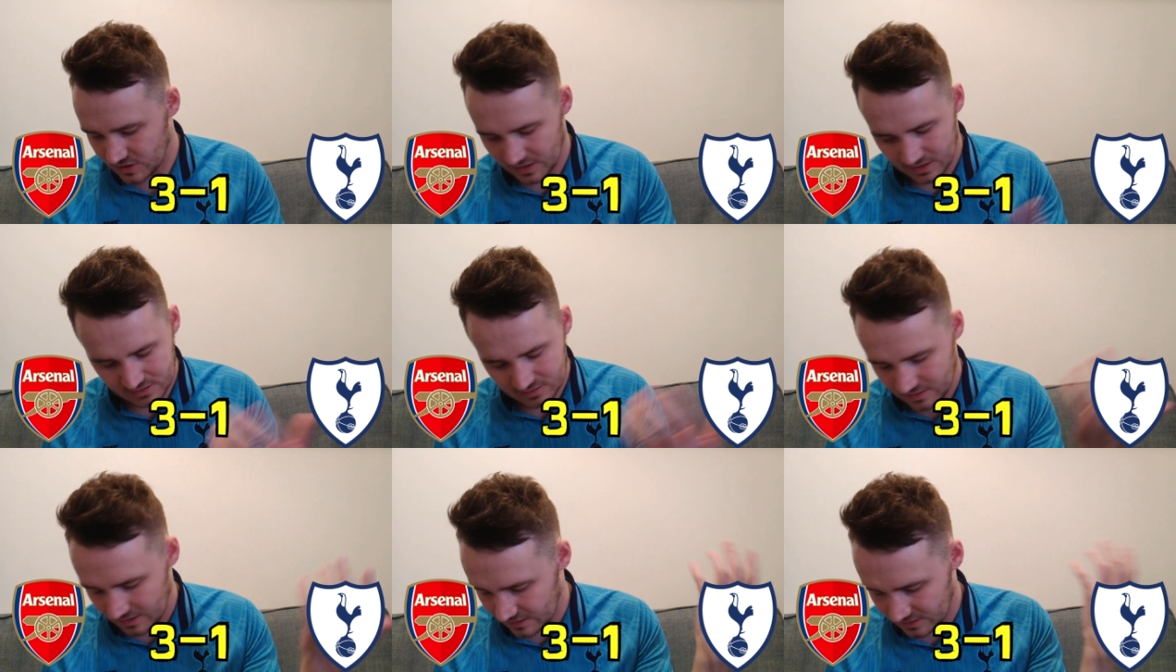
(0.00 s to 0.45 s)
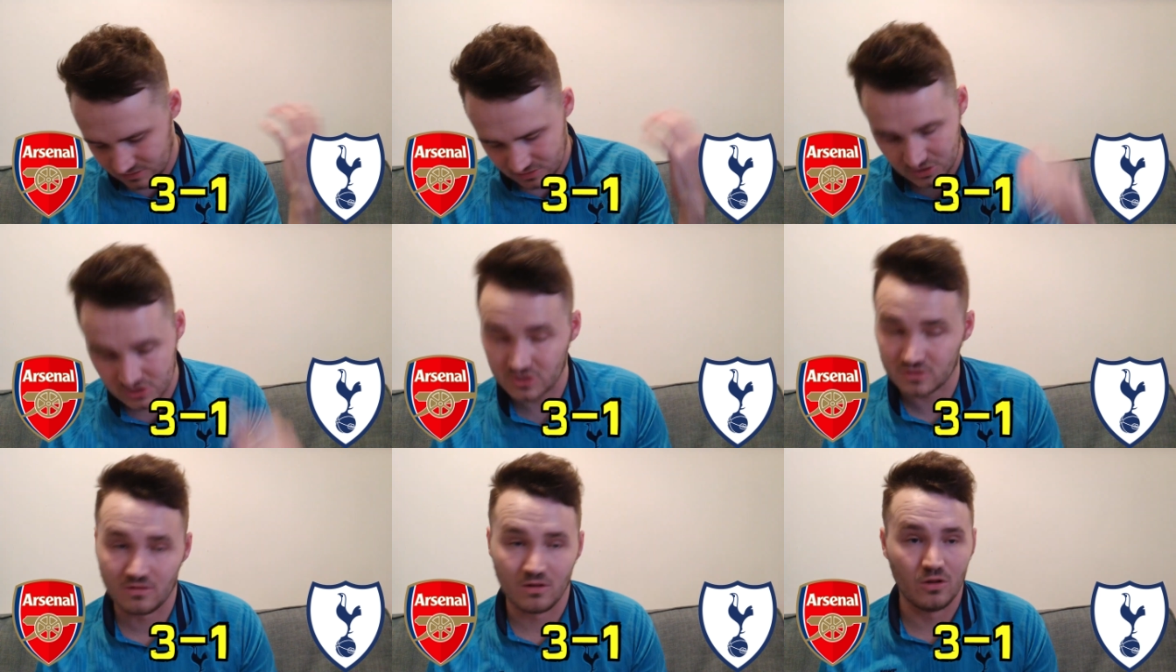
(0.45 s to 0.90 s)
They they
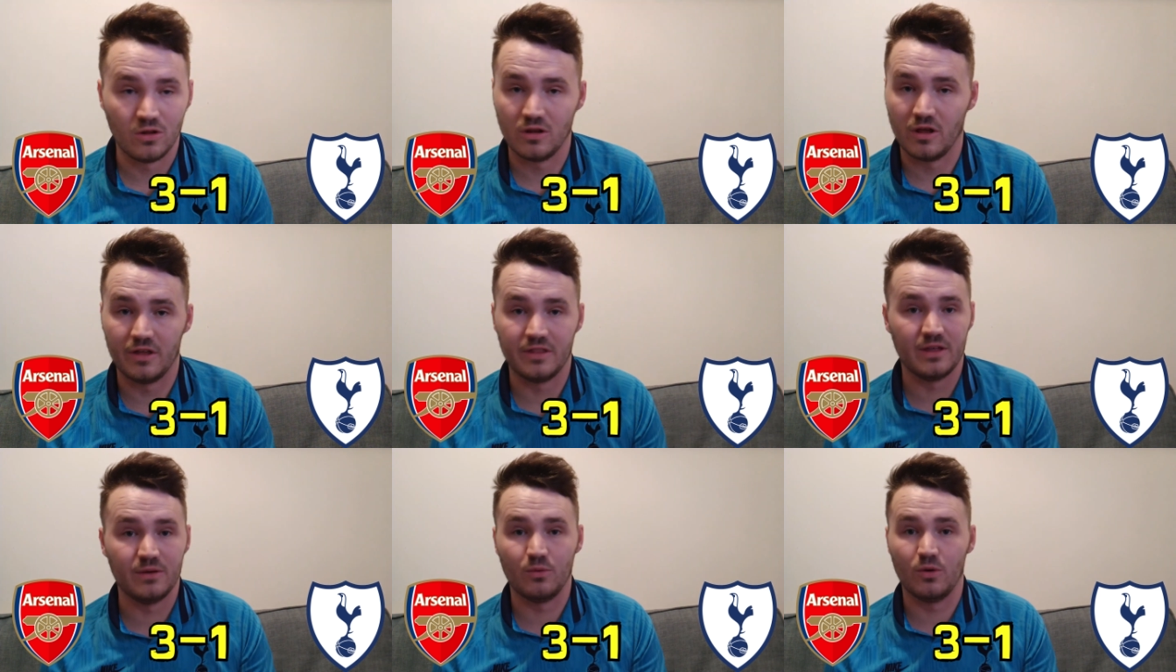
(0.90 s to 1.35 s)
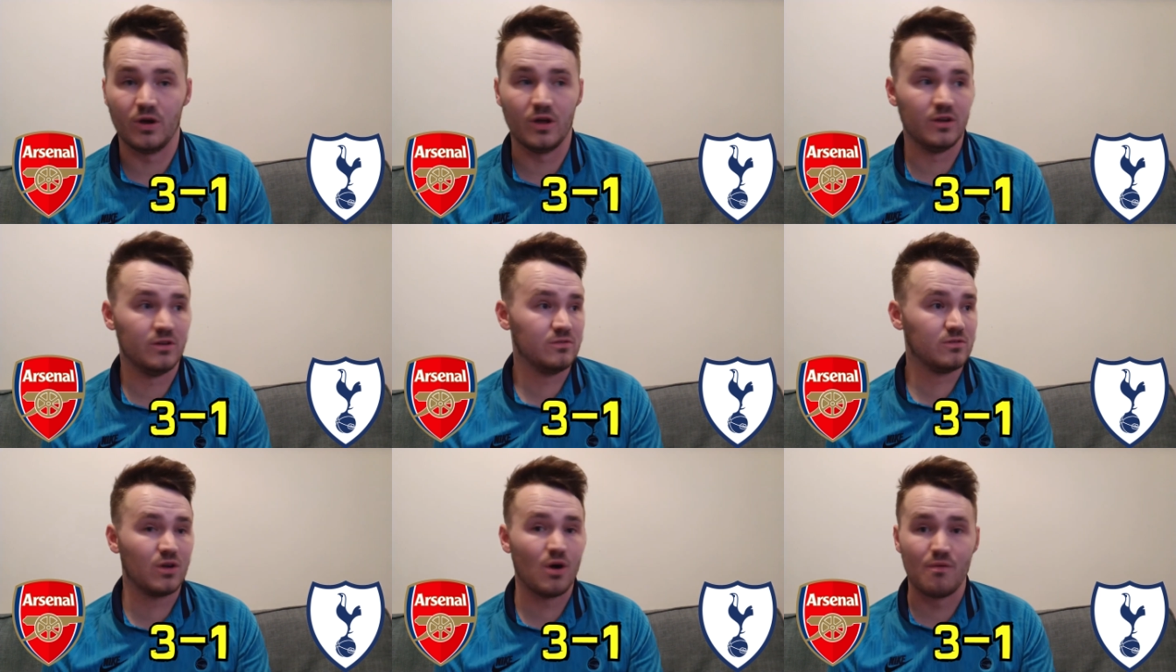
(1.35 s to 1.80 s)
just looked like they
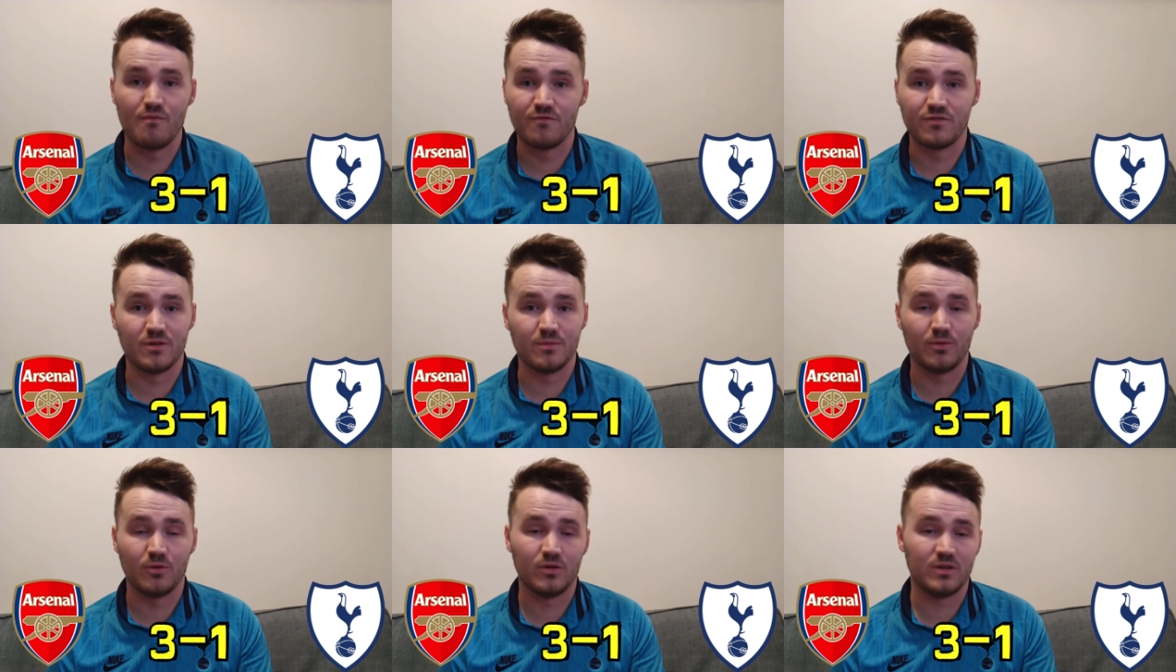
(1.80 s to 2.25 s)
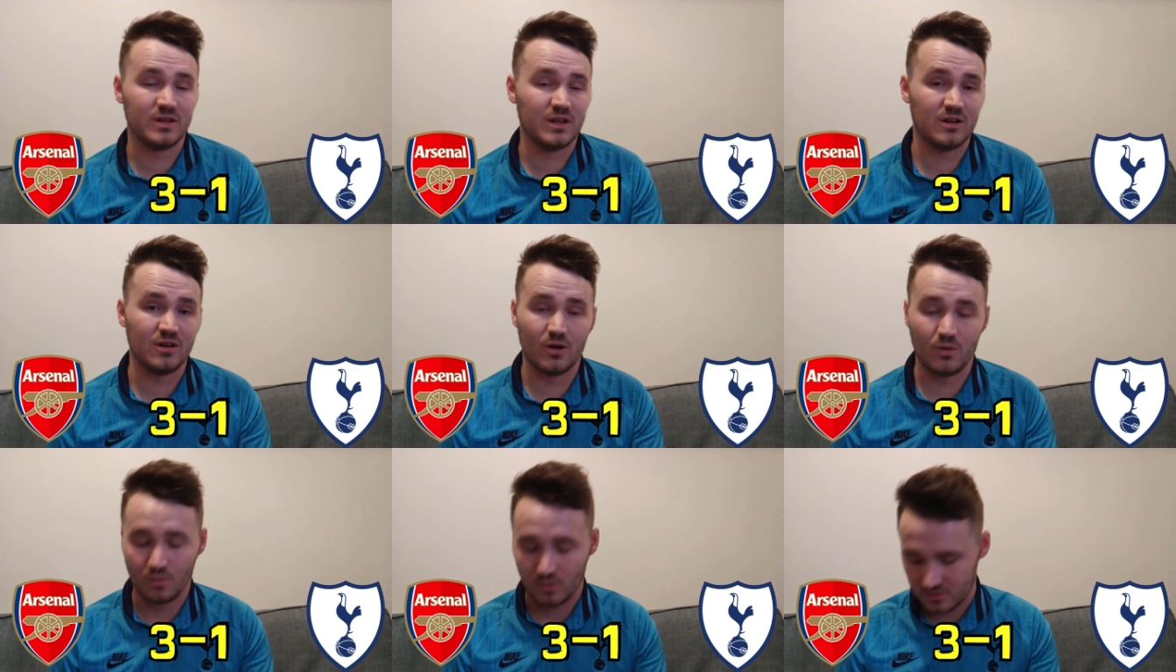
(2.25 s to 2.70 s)
weren't comfortable. They
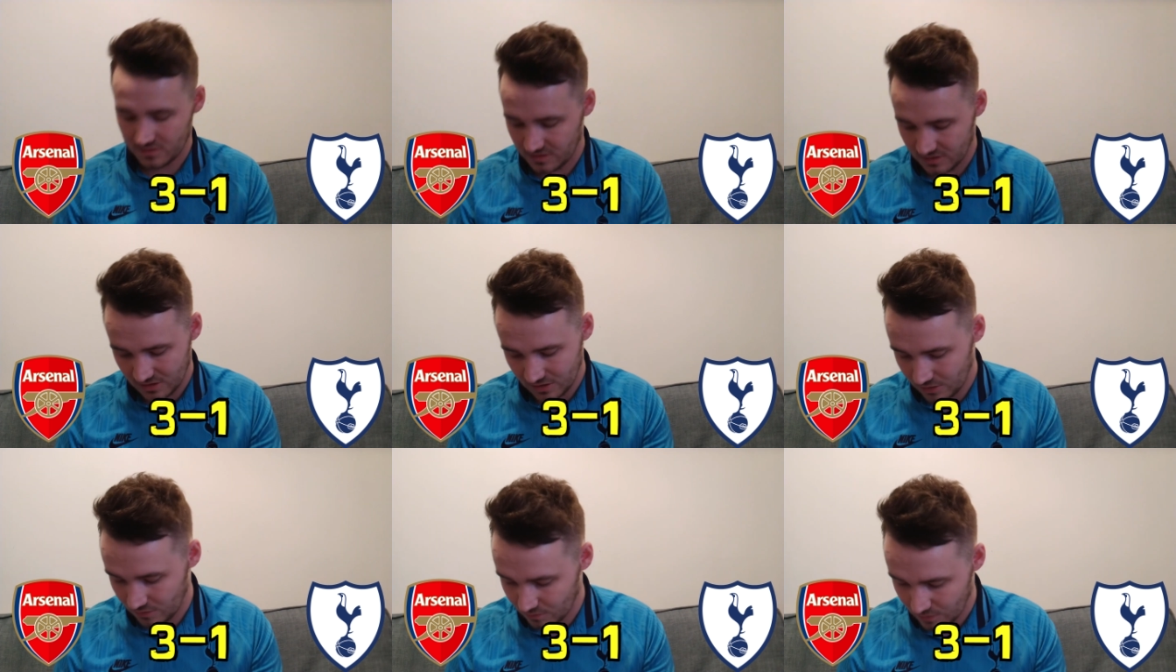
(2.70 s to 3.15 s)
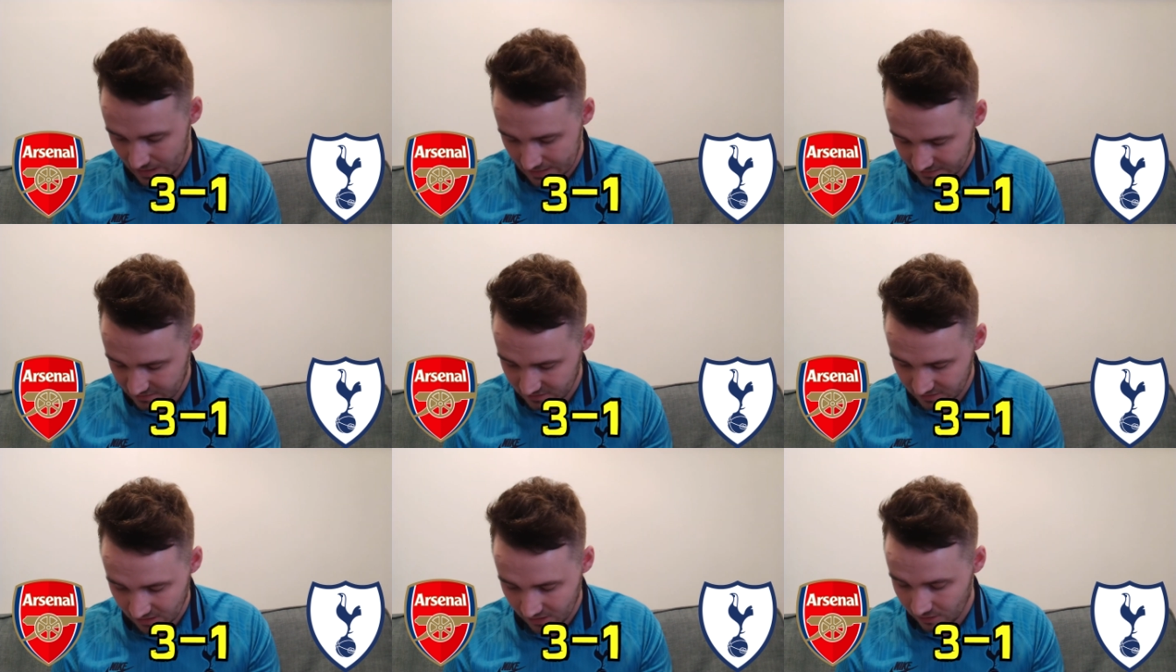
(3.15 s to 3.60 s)
didn't know what to do, where
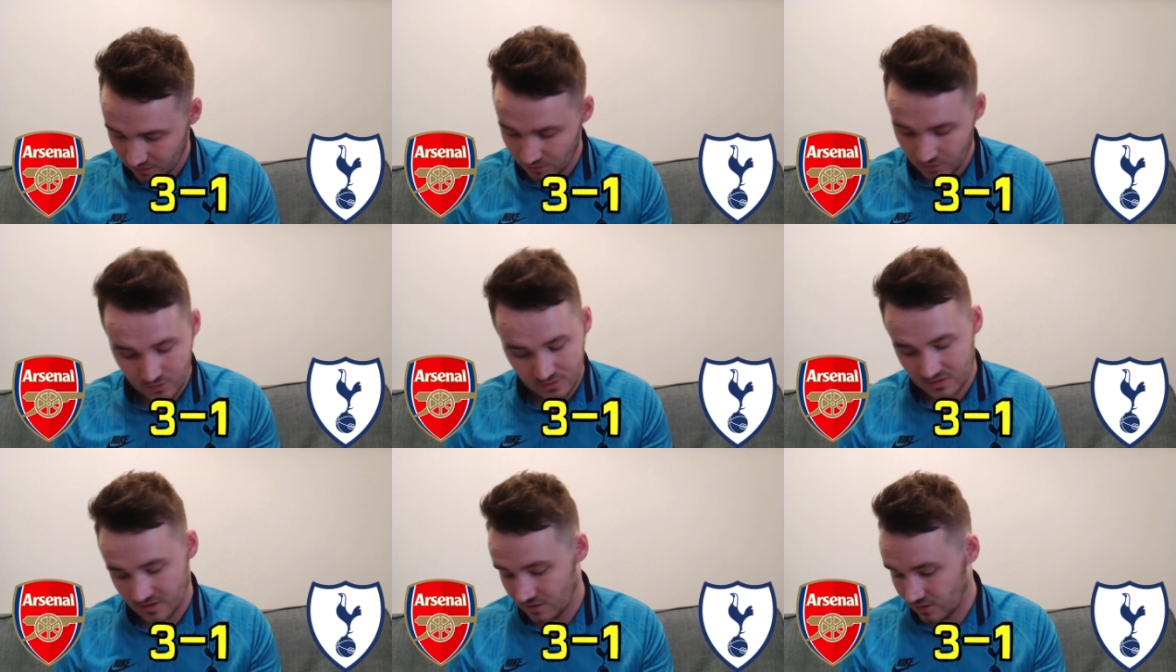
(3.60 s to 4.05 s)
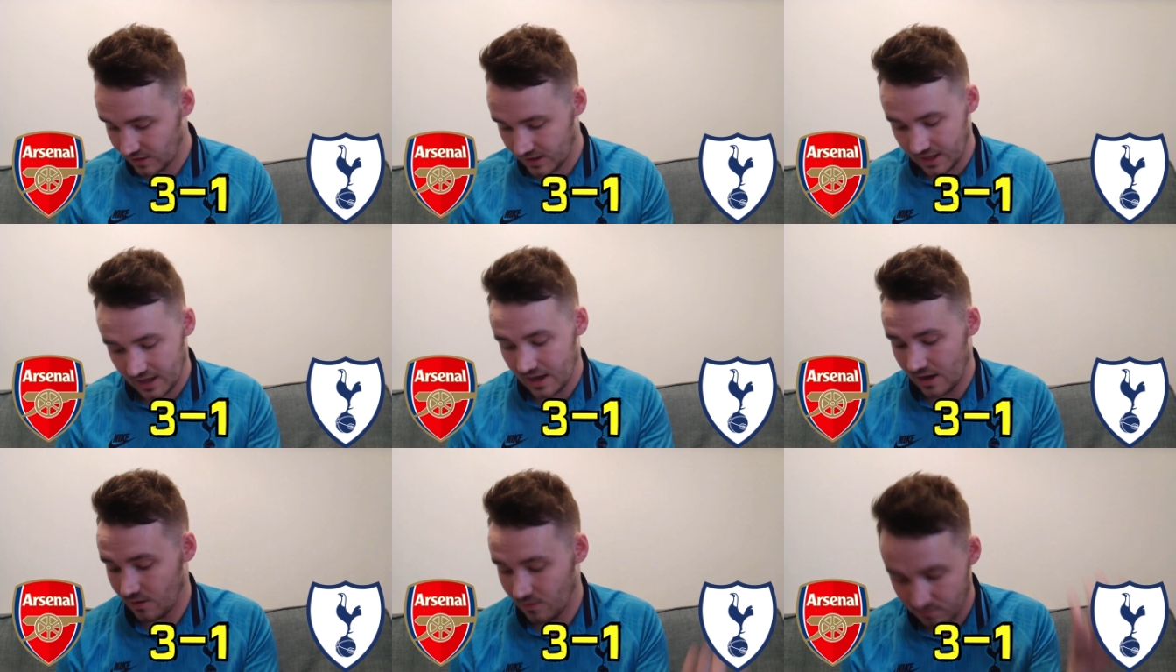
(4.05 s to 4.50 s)
to go, who to look
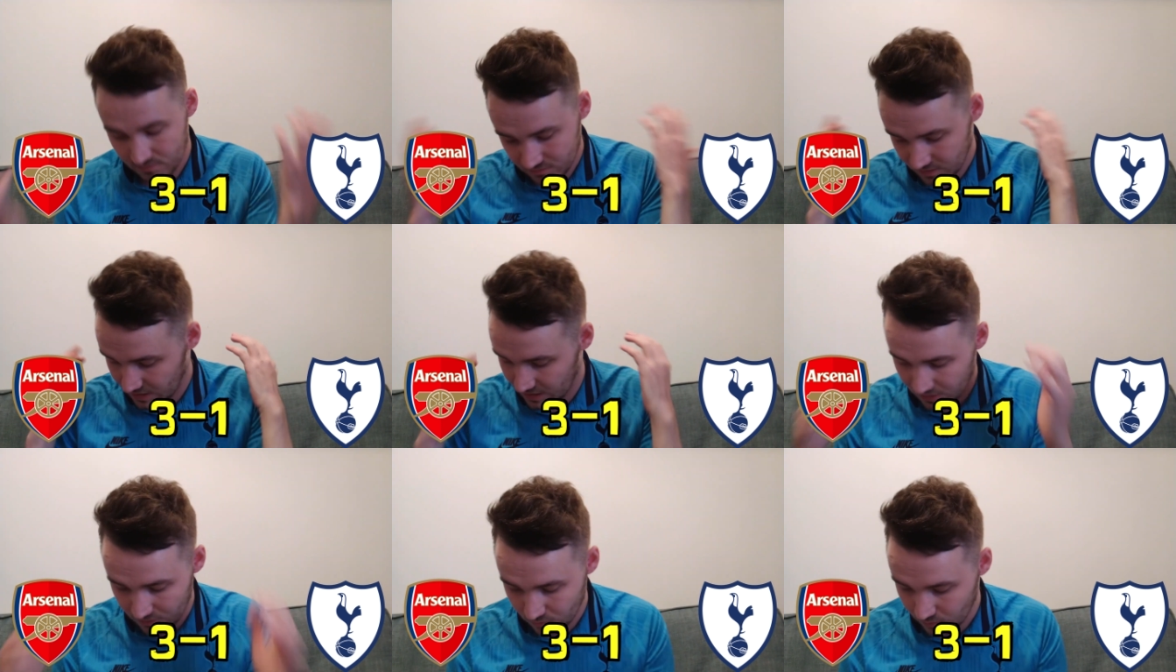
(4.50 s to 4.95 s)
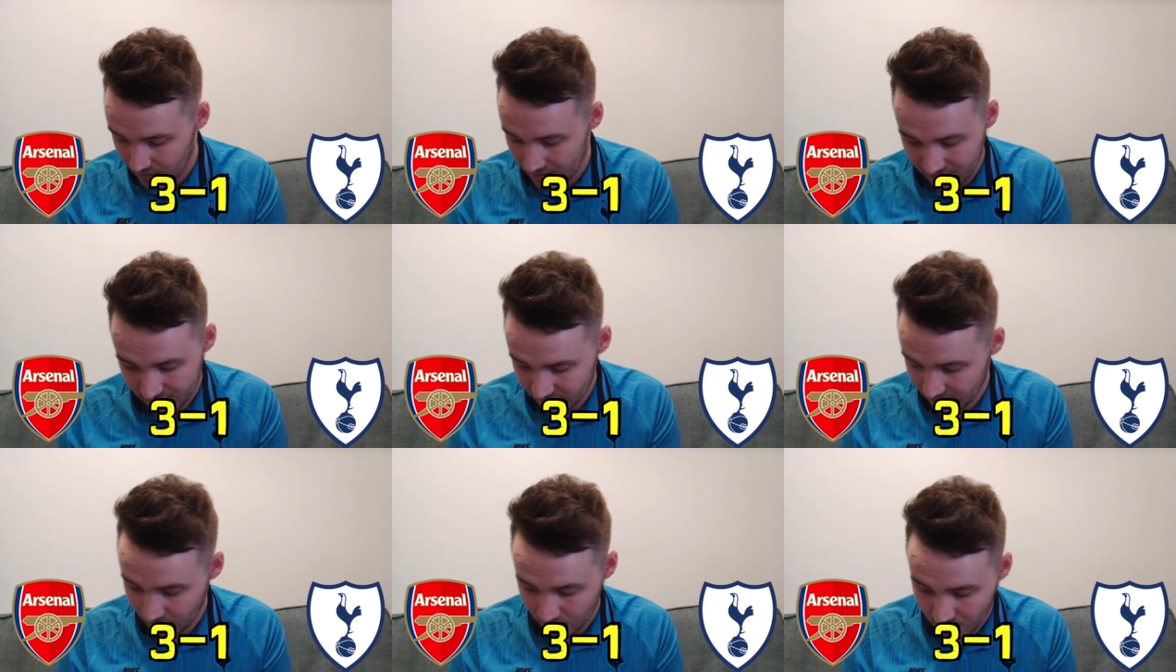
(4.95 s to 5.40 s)
at, you know,
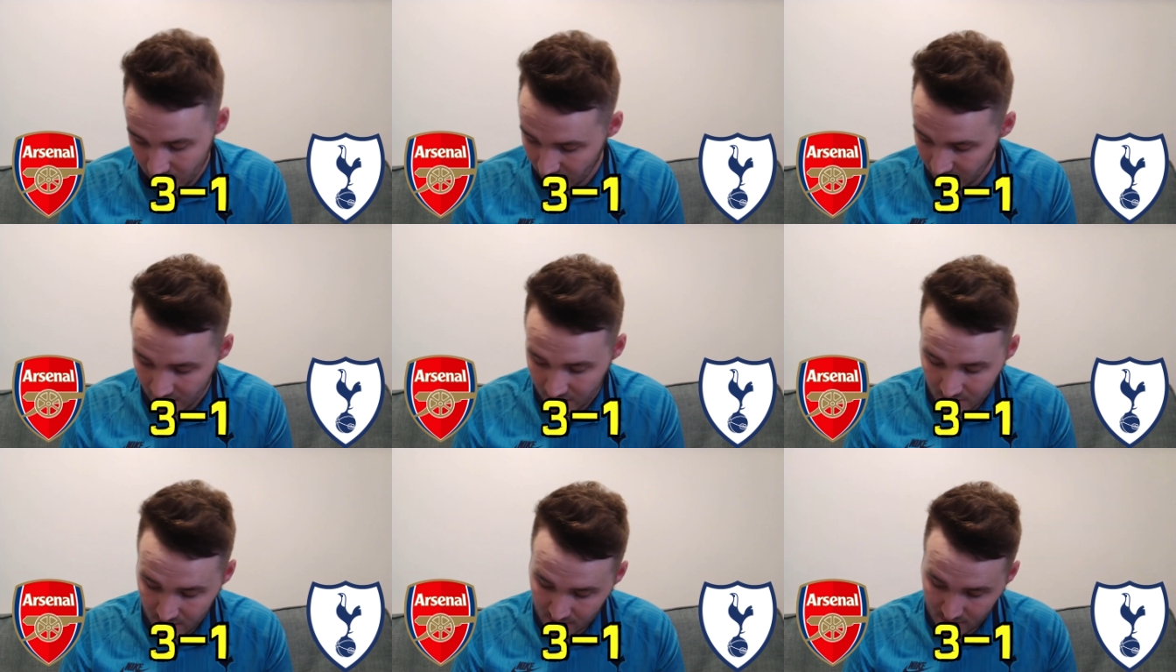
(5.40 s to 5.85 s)
where they were.